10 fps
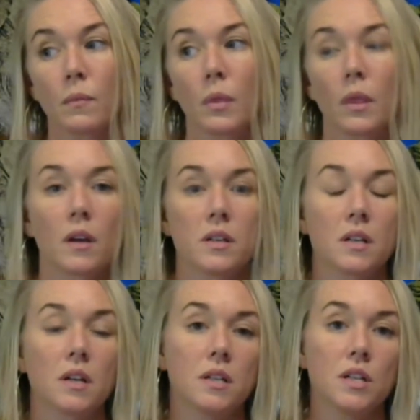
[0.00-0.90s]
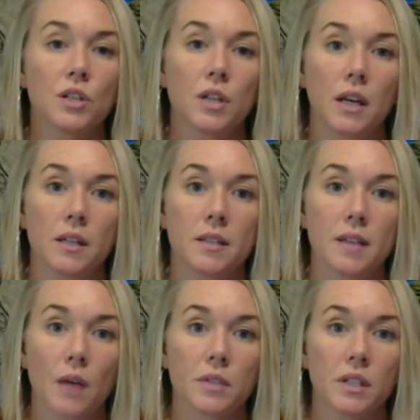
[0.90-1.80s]
is an initiated
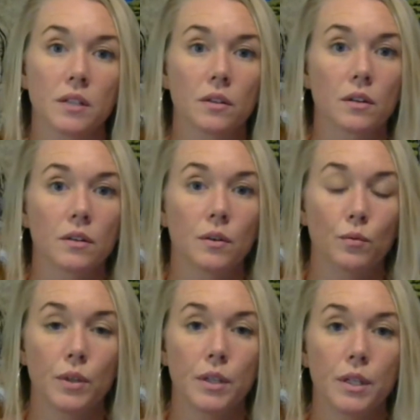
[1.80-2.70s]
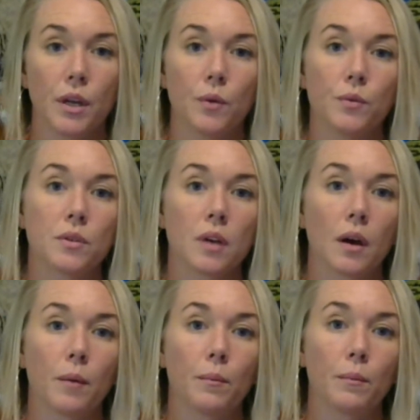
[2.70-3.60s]
sound healer that really knows
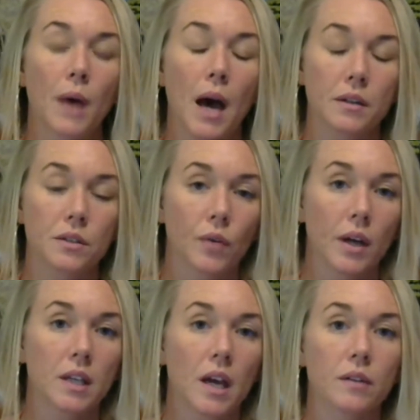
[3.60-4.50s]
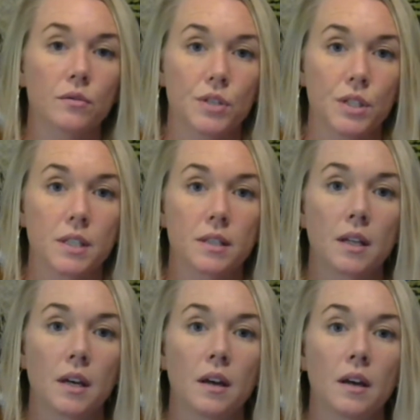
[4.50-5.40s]
how to direct the energies,
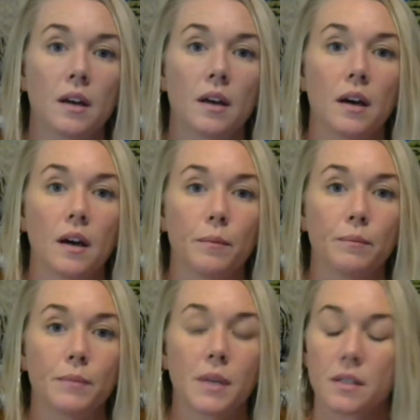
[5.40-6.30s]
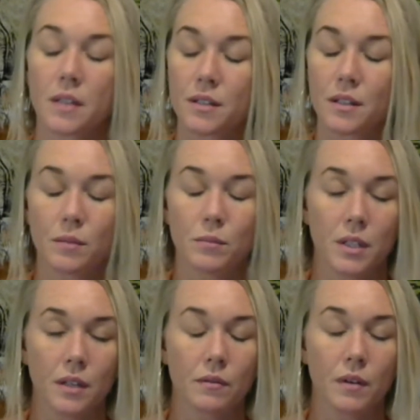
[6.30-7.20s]
because that's going to be
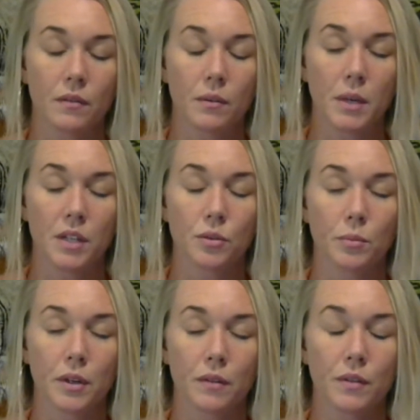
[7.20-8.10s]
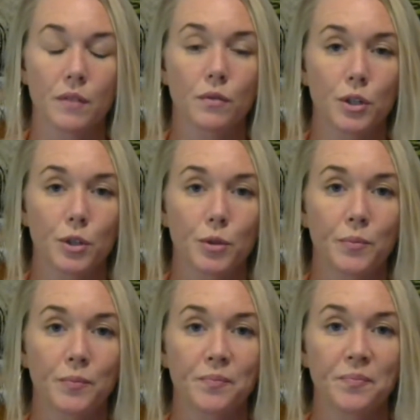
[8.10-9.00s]
of a major benefit for you.
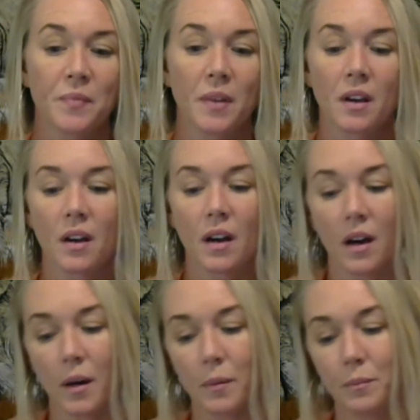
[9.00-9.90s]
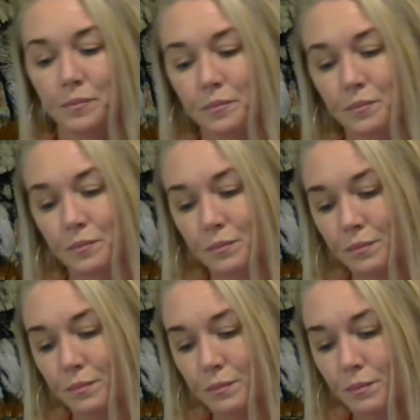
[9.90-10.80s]
Um,
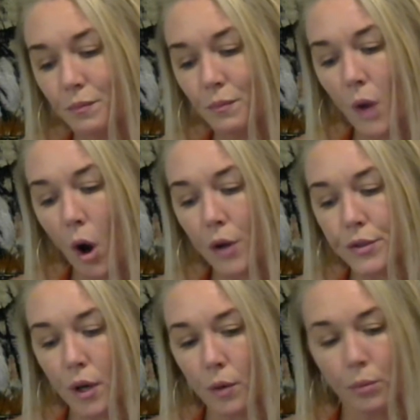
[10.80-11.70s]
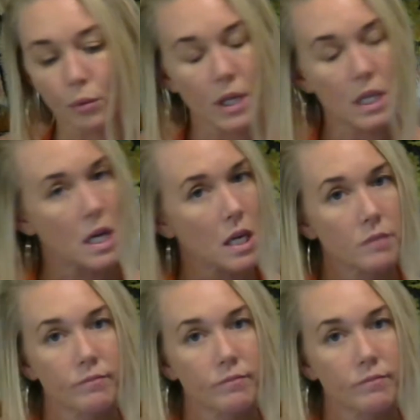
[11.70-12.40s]
Also, breathing.